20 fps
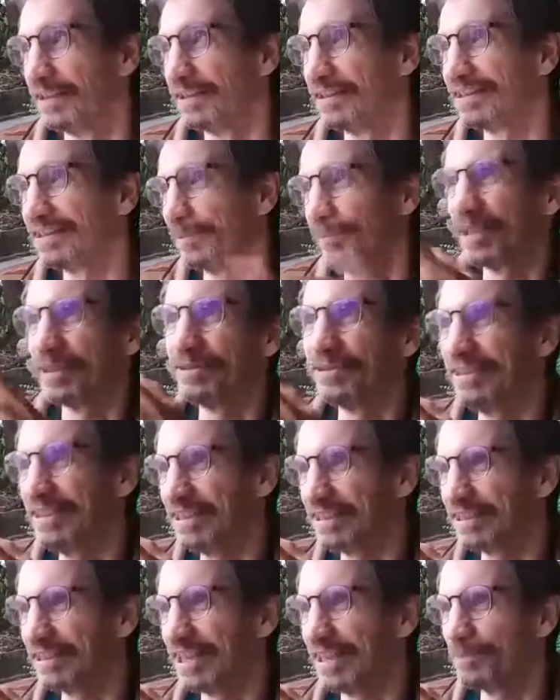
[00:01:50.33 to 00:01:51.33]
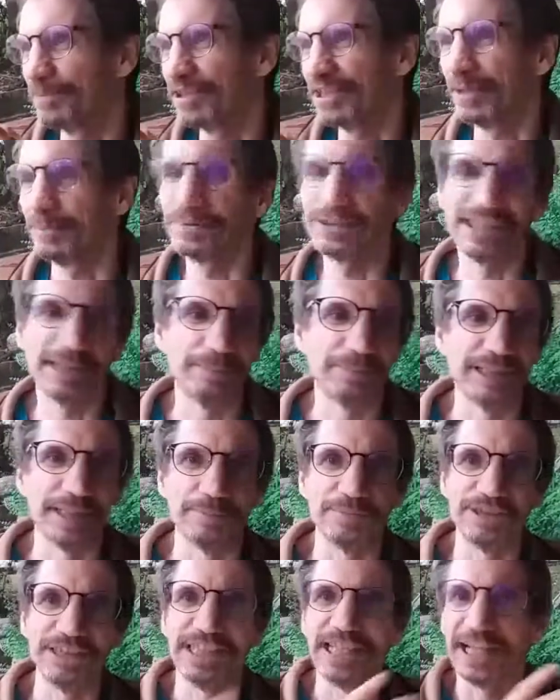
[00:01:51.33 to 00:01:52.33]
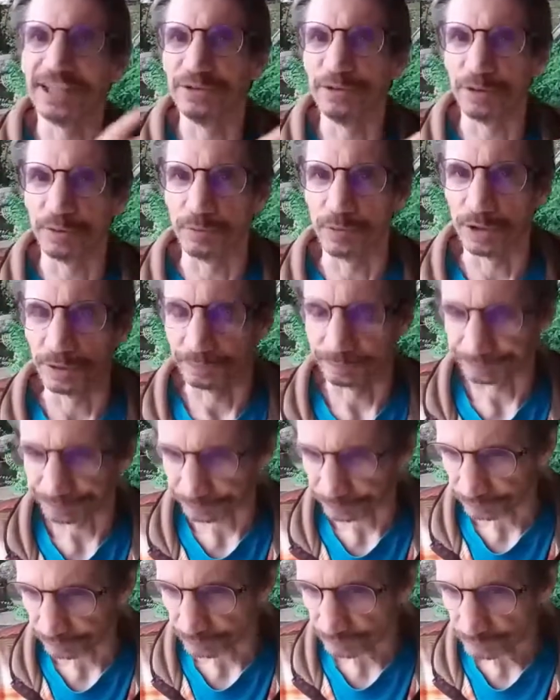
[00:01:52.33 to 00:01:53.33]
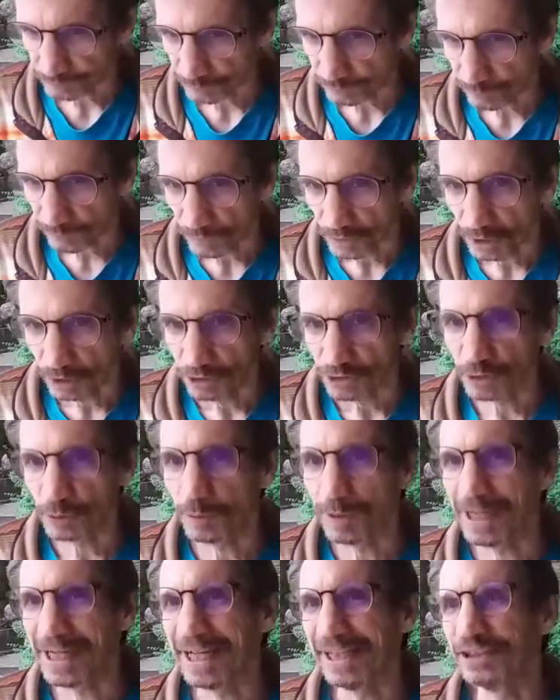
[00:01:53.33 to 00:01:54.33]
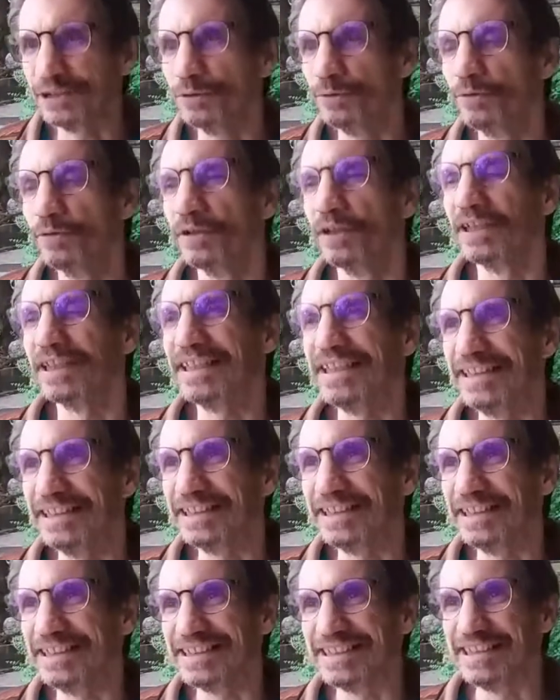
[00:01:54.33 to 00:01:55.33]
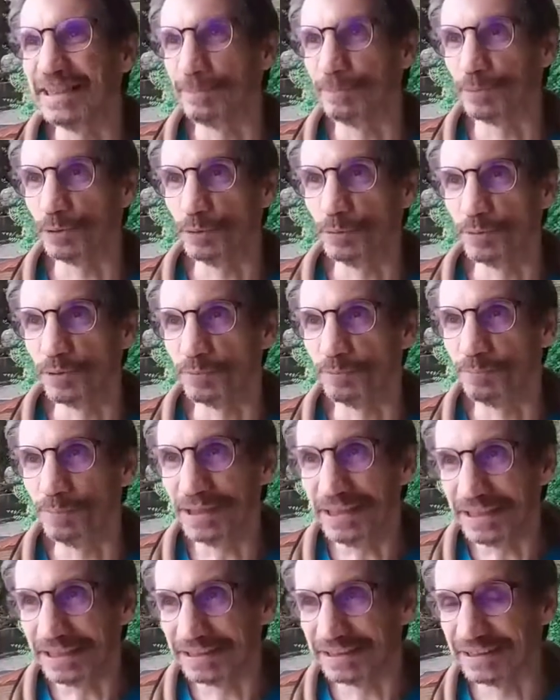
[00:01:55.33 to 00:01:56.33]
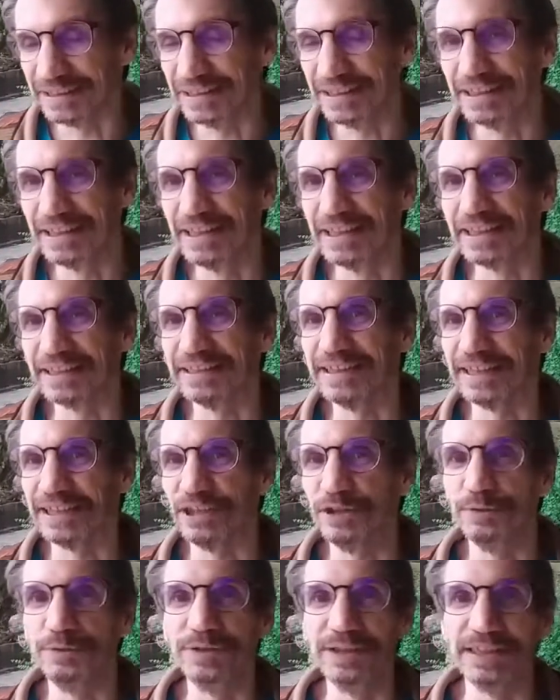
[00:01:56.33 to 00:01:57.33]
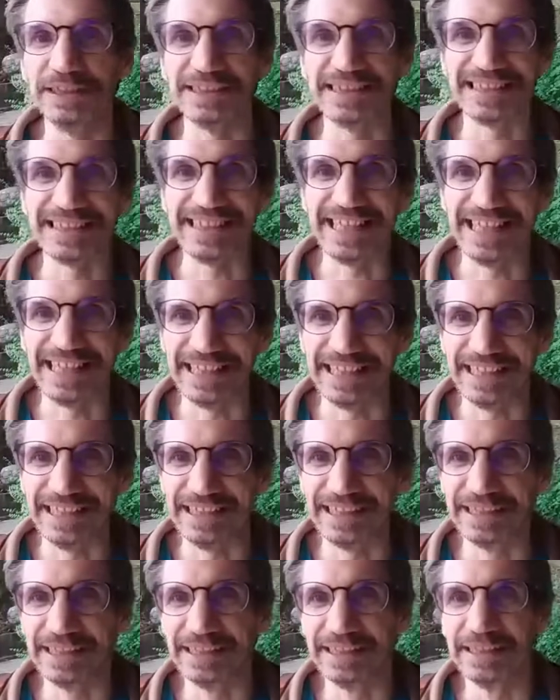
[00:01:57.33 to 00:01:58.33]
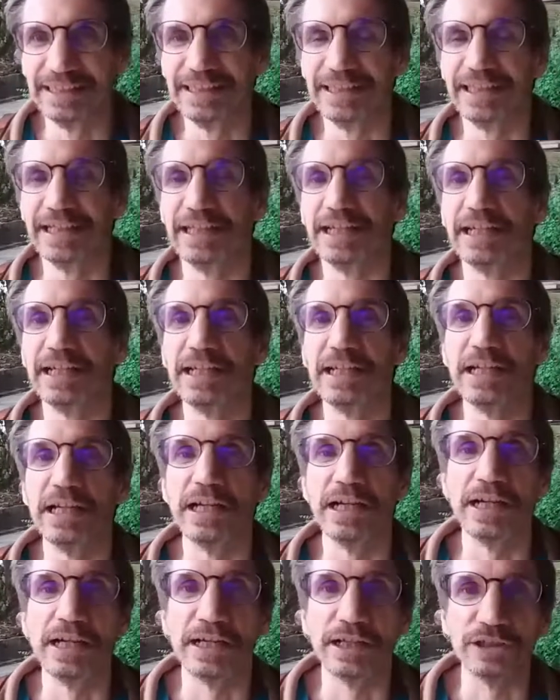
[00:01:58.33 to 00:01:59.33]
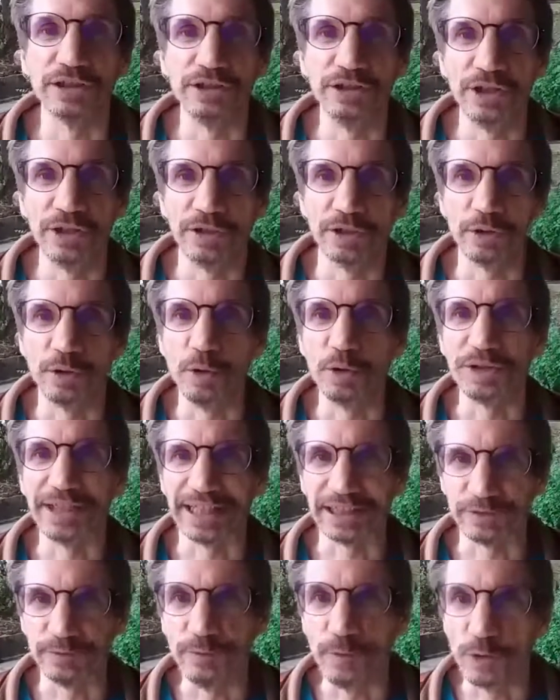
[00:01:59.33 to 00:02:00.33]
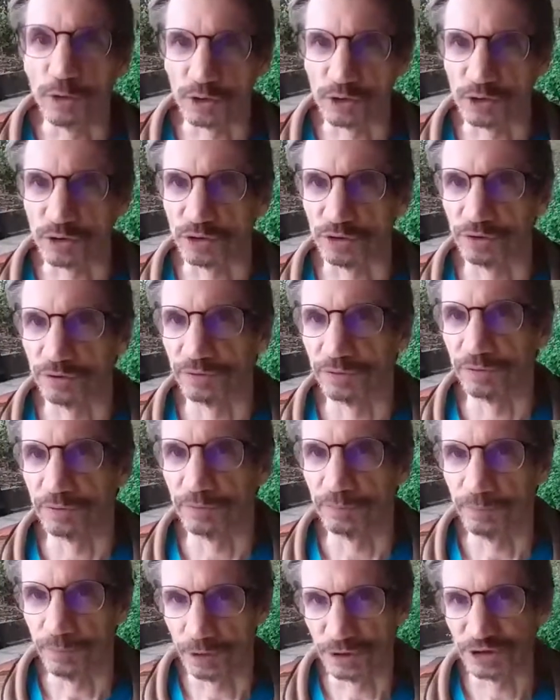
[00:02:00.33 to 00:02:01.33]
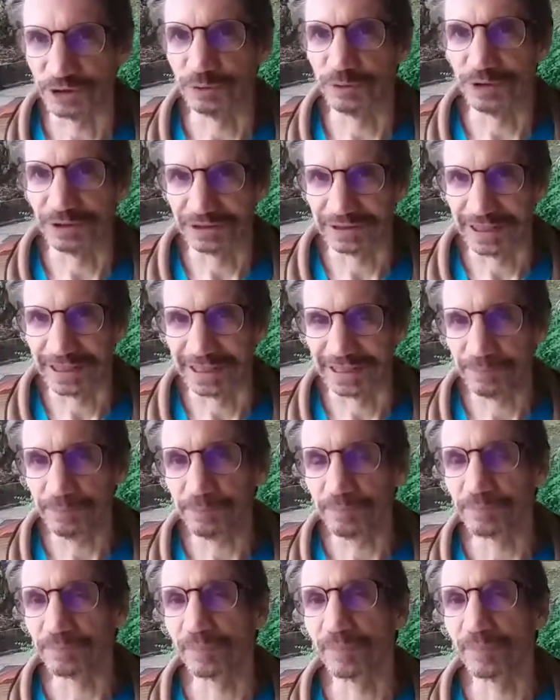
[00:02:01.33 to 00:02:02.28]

sometimes this comes up, sometimes the other one. So how to increase the probability that you will say the correct version most of the time?